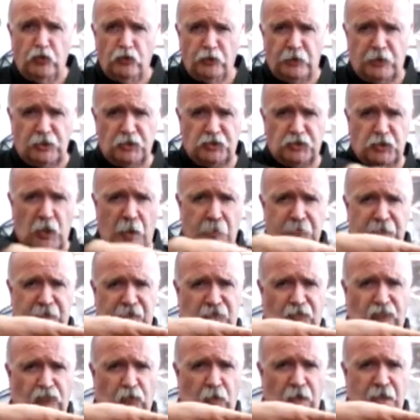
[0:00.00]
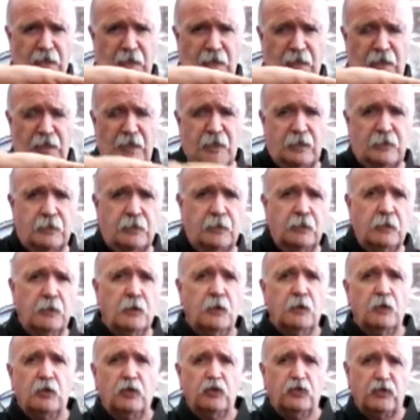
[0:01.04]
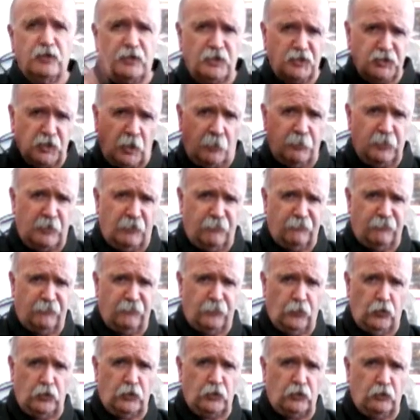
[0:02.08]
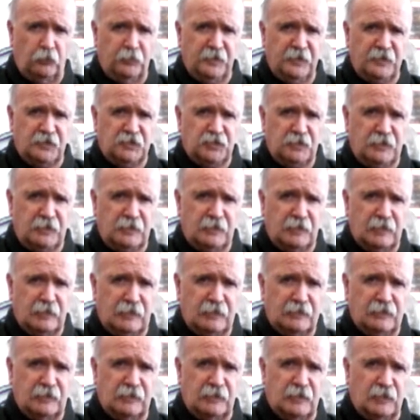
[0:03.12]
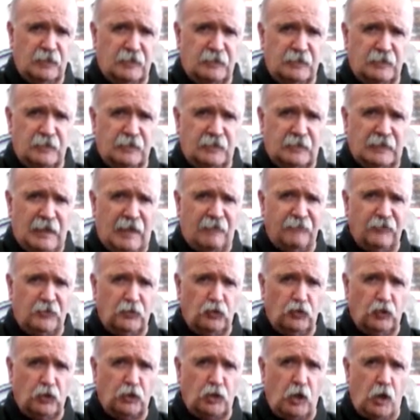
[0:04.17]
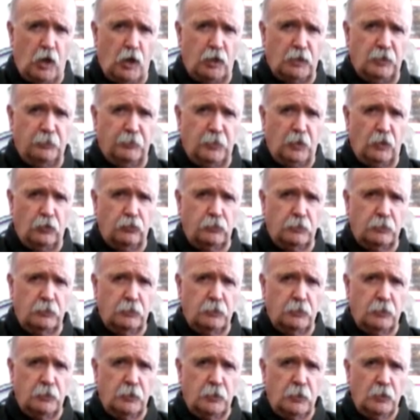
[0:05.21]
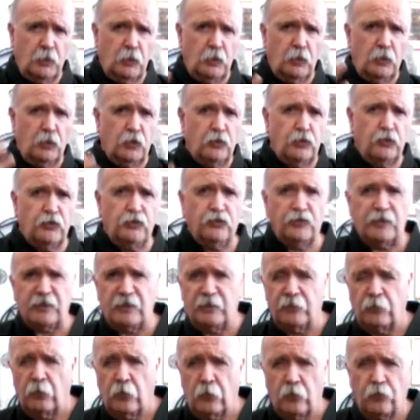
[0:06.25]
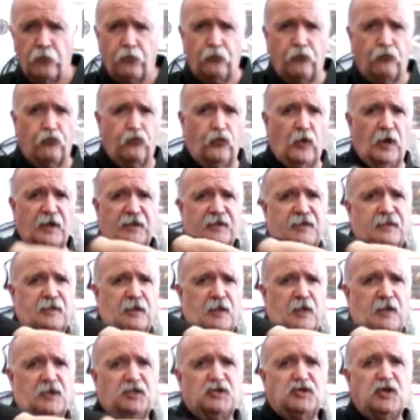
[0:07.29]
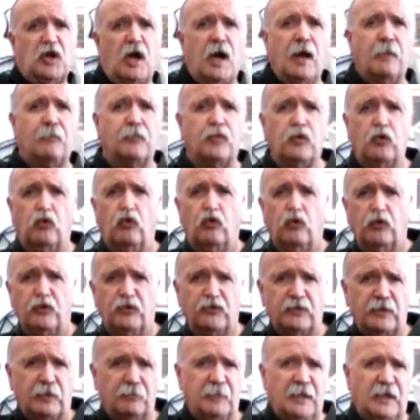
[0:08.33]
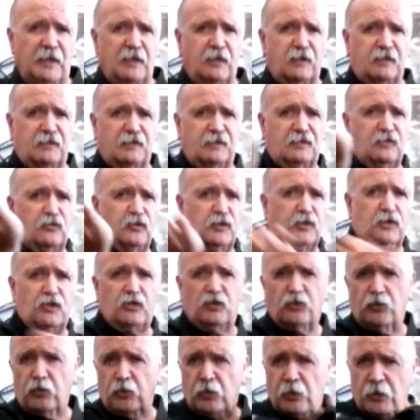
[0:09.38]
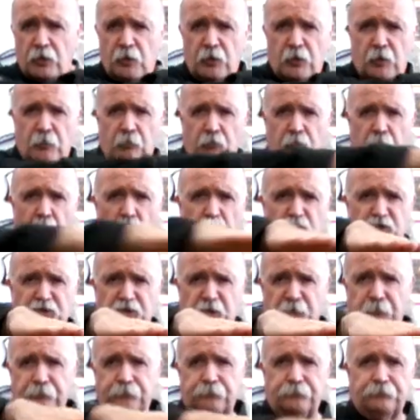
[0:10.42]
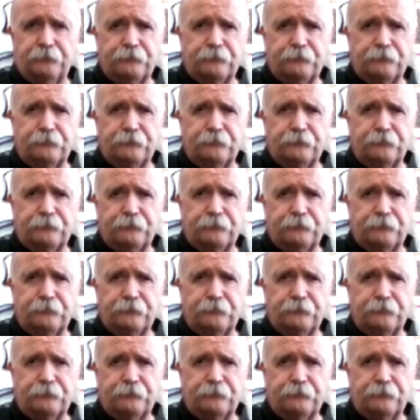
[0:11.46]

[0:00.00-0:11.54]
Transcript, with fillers: You can chop straight in. You can chop in a vertical position to the, to the, the clavicle or collarbone. You can thrust a chop or you can make it a circular motion.